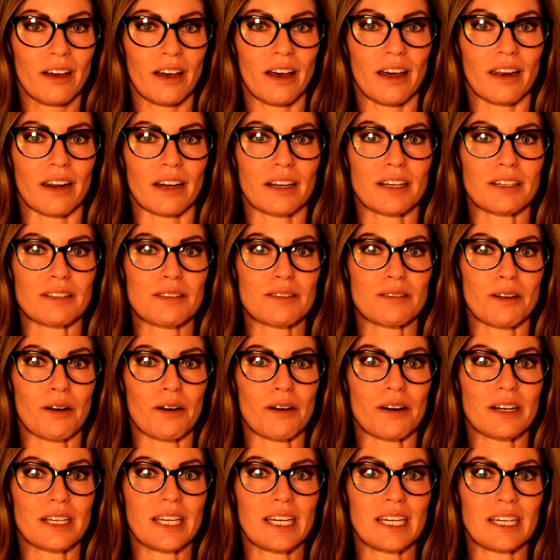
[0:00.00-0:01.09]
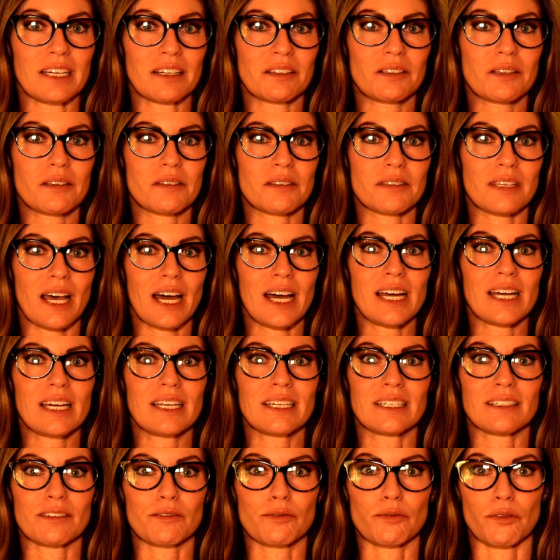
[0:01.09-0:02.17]
And I can start getting
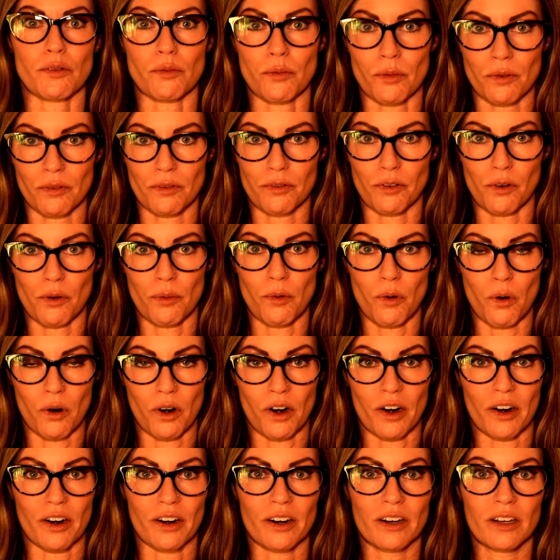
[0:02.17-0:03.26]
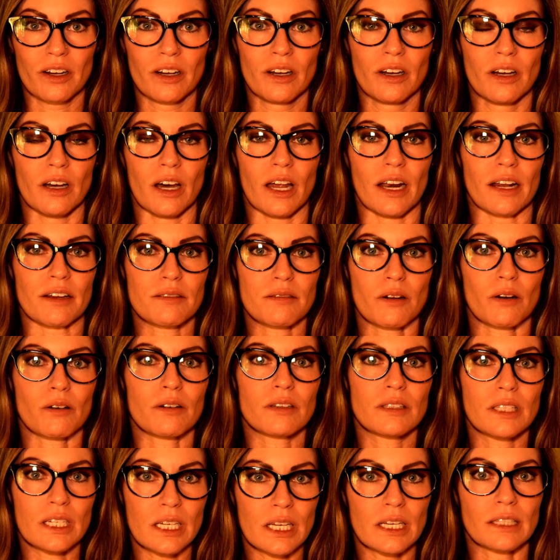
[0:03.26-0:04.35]
excited for more. And I
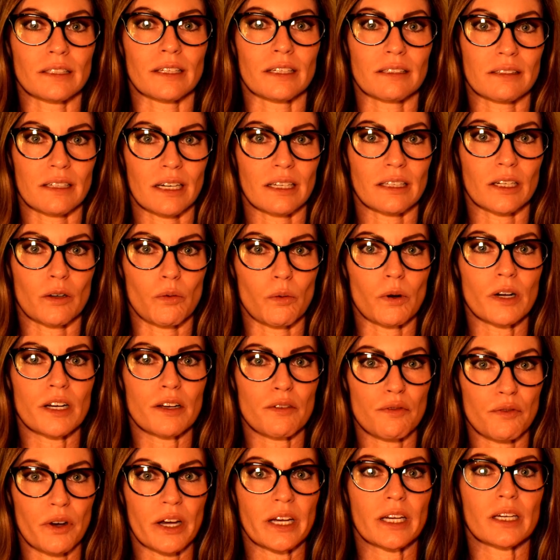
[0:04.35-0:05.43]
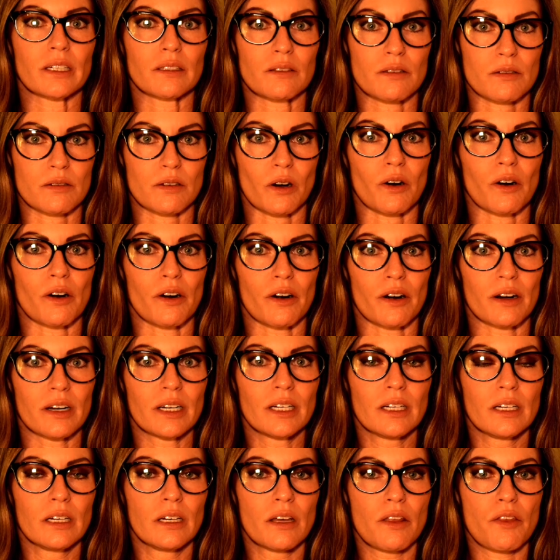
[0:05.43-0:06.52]
started thinking like that, like, what if I could start
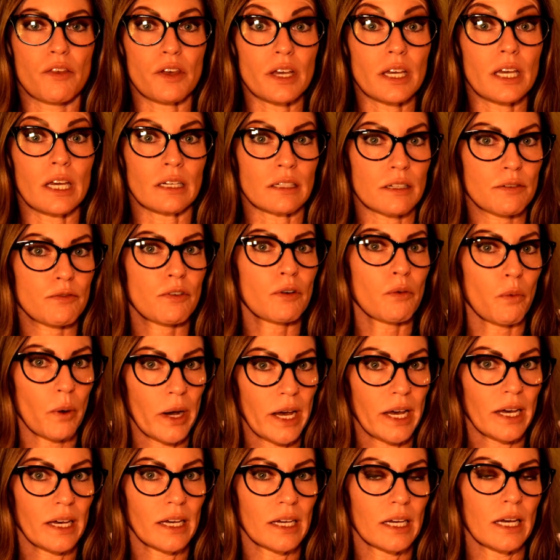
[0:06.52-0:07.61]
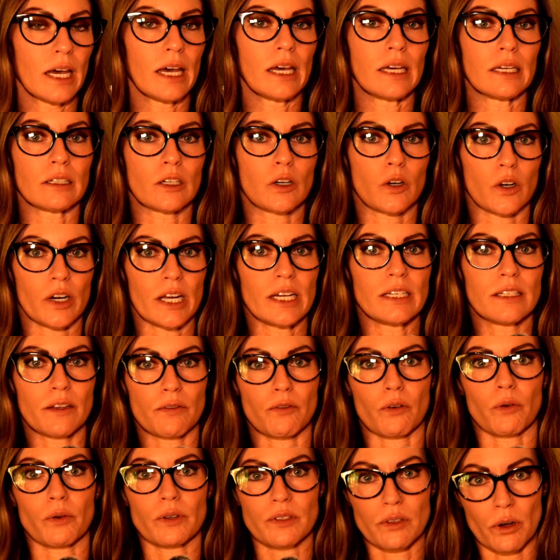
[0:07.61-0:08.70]
thinking a different way and create
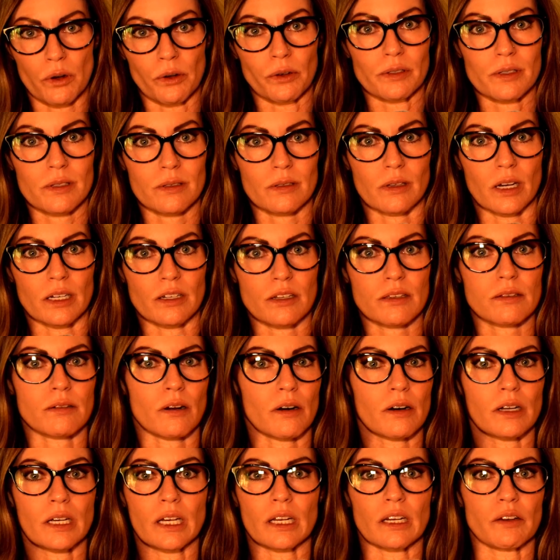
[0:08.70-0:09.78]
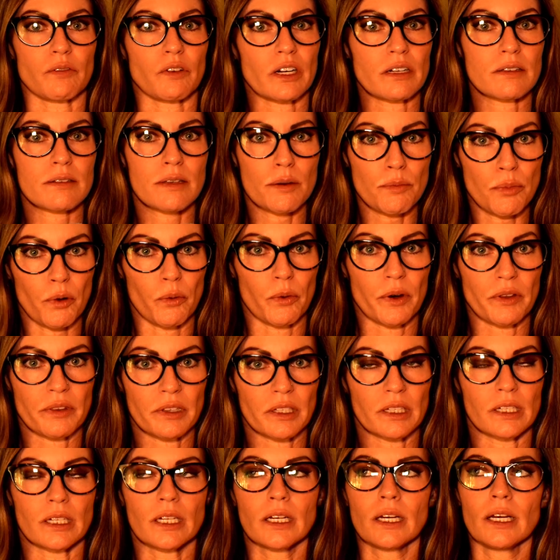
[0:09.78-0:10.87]
different results? I just started getting very simple with
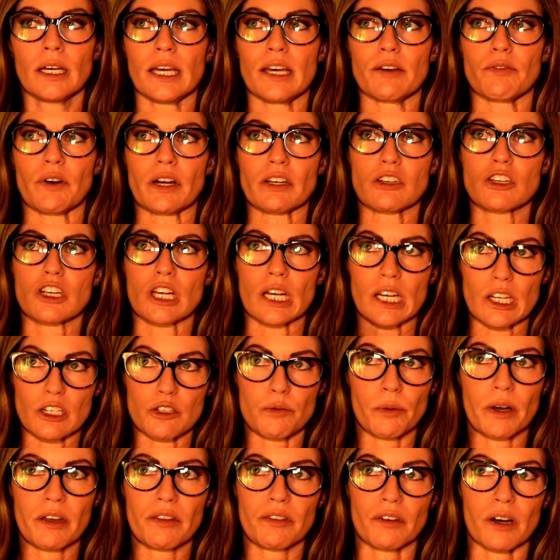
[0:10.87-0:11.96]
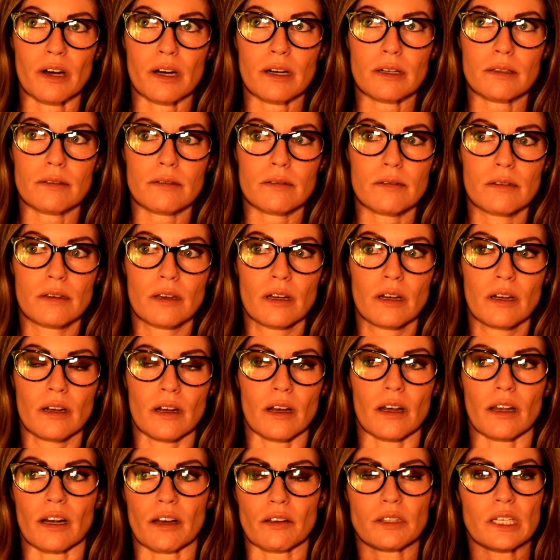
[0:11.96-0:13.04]
it. If I change my thoughts
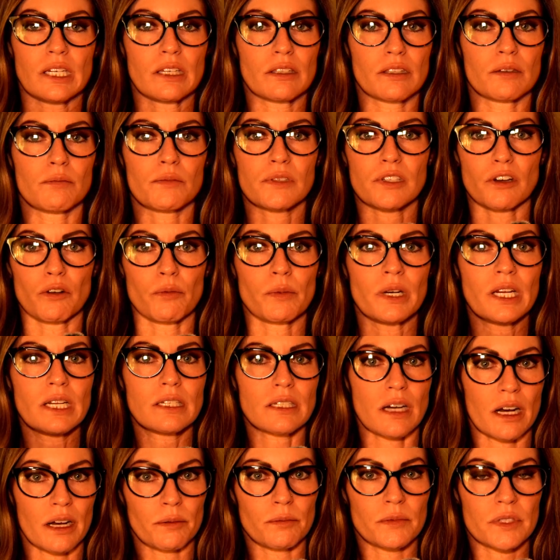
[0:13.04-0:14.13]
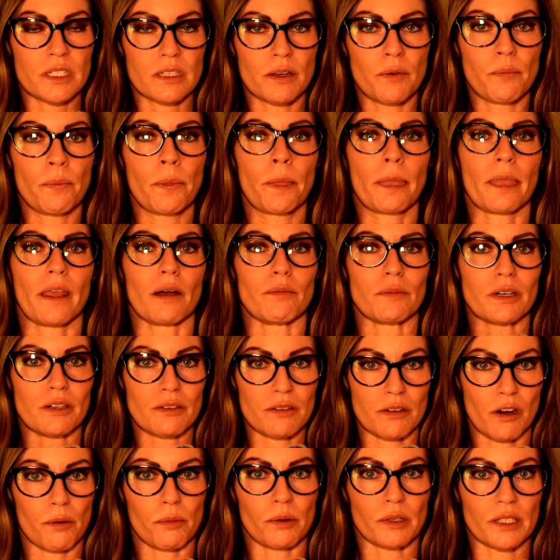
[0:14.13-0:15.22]
and I think them so many times, I'm going to
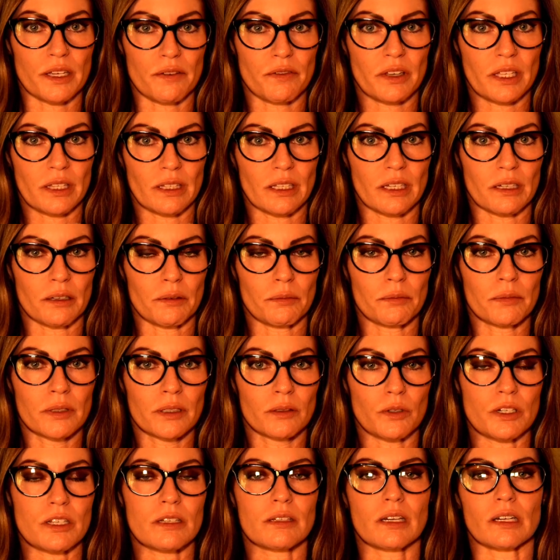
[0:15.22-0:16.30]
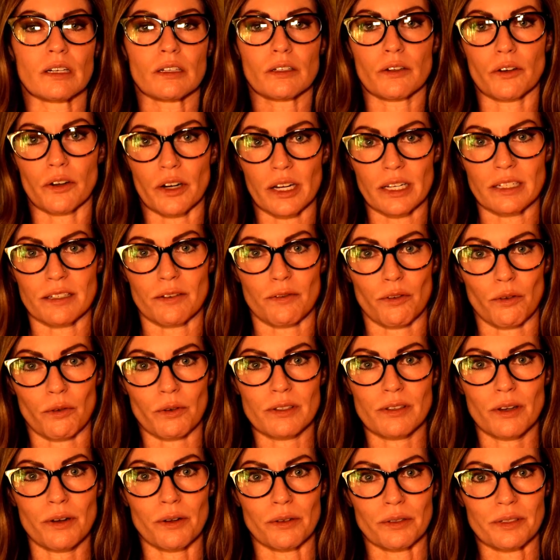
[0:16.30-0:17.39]
start believing them, which is going to create different
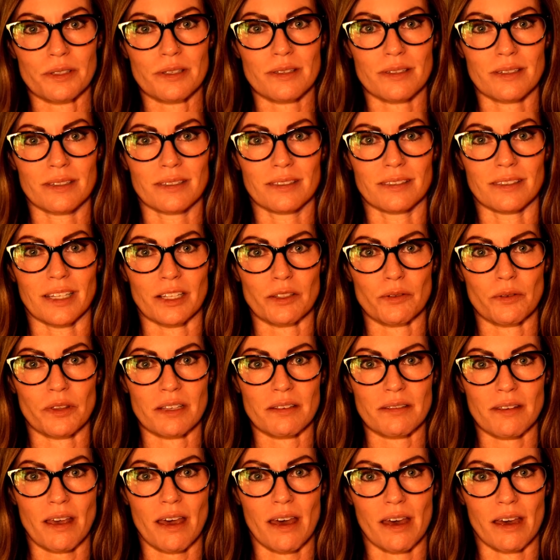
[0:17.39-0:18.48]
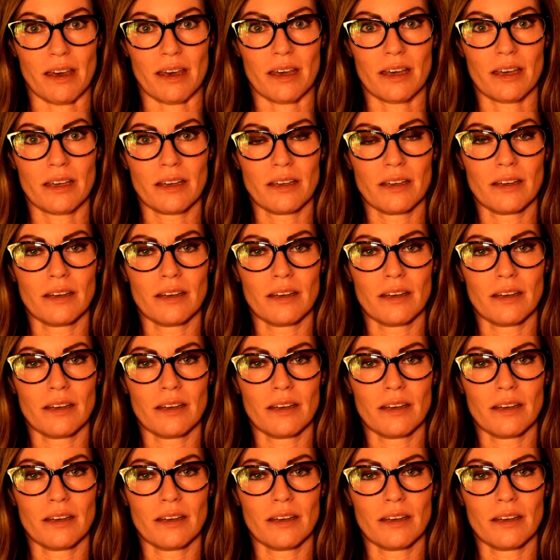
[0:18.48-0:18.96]
results. That's what they say.